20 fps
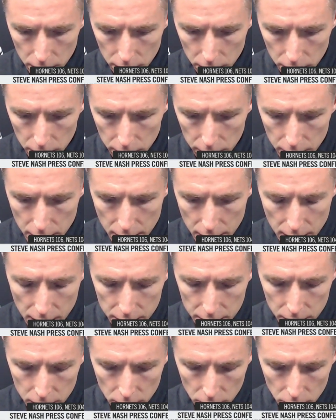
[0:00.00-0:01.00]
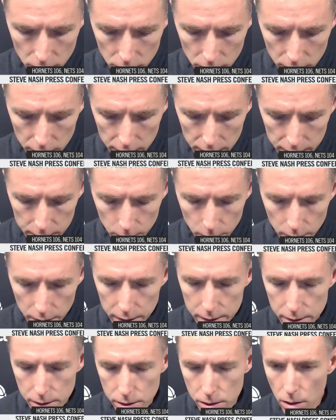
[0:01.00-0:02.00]
yeah, you know, it,
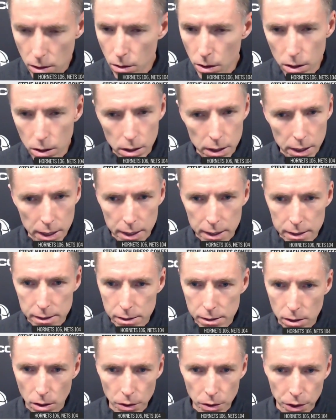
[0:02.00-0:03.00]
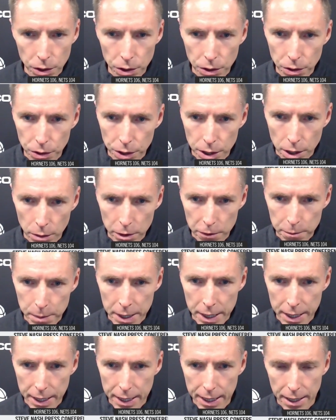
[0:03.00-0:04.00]
it's so early and it's so new. You know, we've
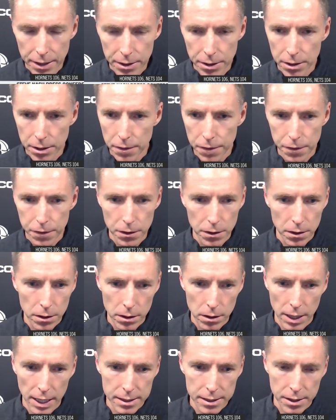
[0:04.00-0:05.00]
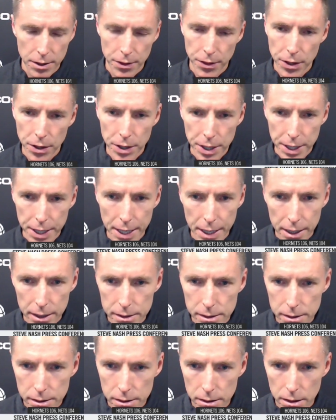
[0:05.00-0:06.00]
been together for less than 30
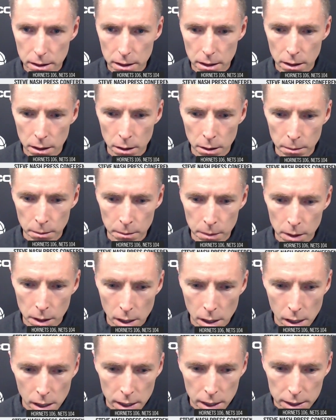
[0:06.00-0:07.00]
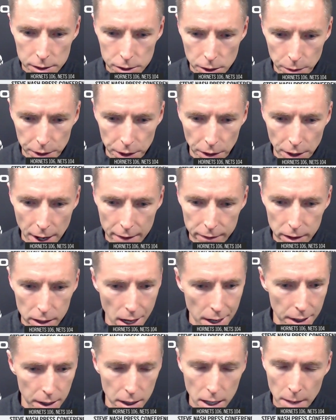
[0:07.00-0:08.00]
days. Um, so we don't have a
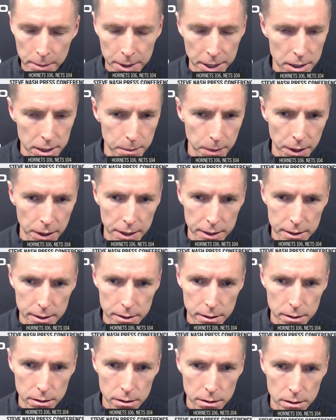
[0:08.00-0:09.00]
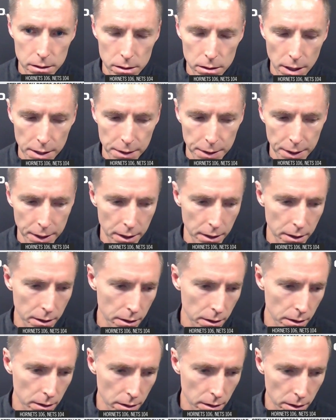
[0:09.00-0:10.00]
lot of common experiences. So I think
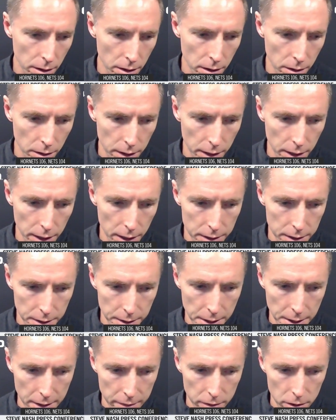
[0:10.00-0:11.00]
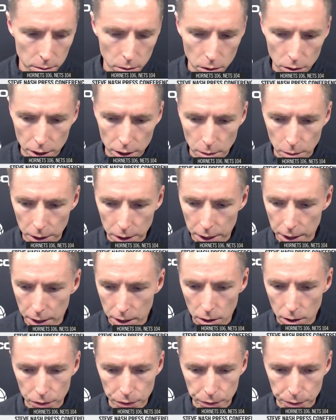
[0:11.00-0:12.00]
you know it's inevitable that we're going to
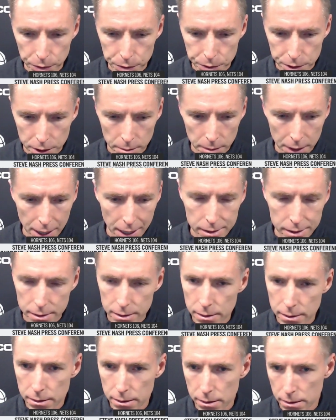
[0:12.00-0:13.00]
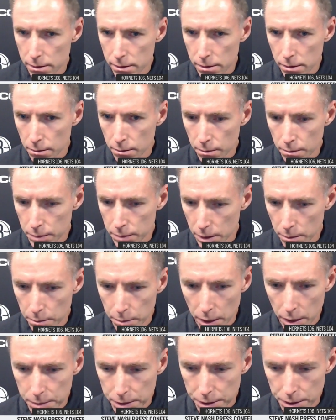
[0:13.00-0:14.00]
go through some lessons and some some
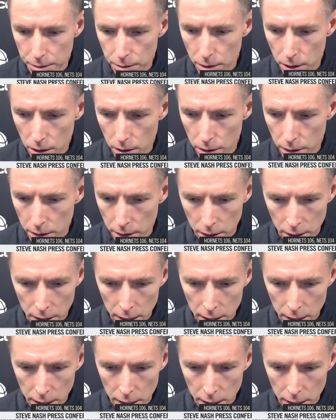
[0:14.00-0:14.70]
bumps in the road, and